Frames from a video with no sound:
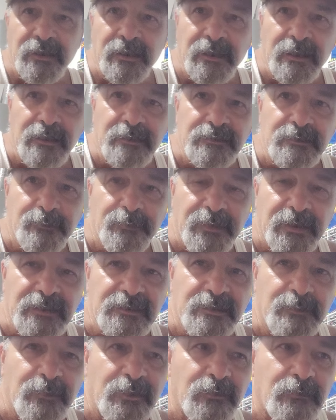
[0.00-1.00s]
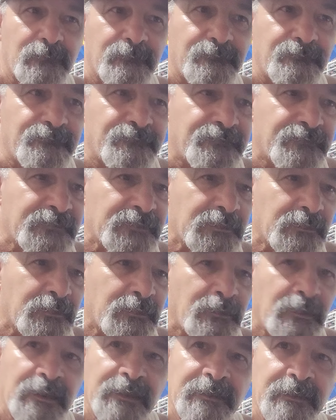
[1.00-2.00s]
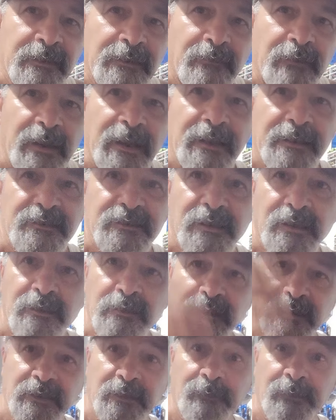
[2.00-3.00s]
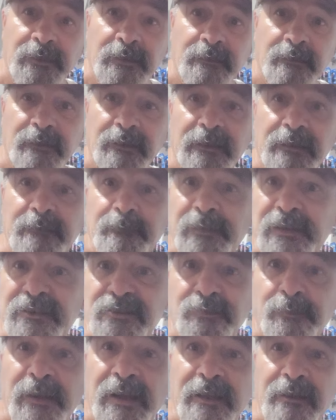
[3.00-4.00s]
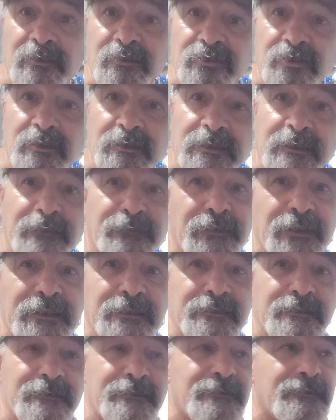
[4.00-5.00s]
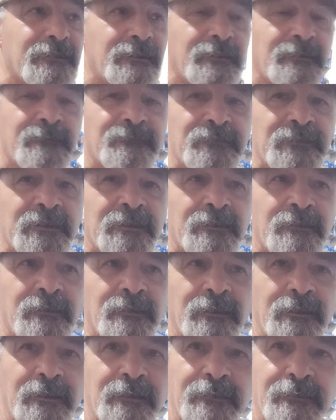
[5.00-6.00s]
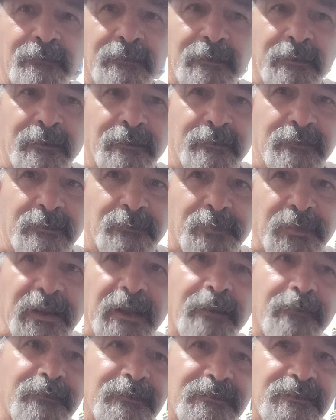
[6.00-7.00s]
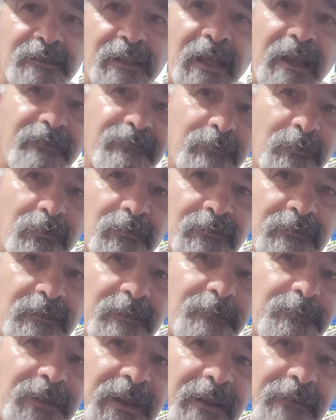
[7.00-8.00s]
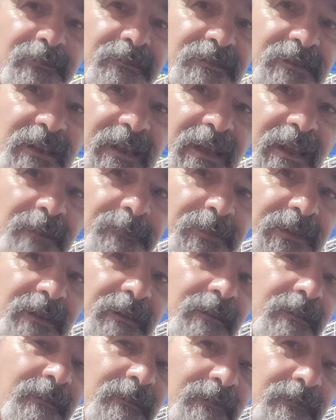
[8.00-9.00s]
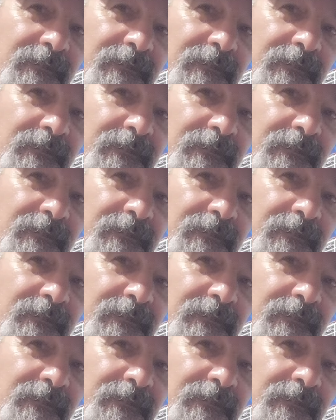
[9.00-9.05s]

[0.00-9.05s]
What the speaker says: cars and pass them out. And their eyes are gleaming. They get big smiles on their faces. And the parents laugh. The parents are happier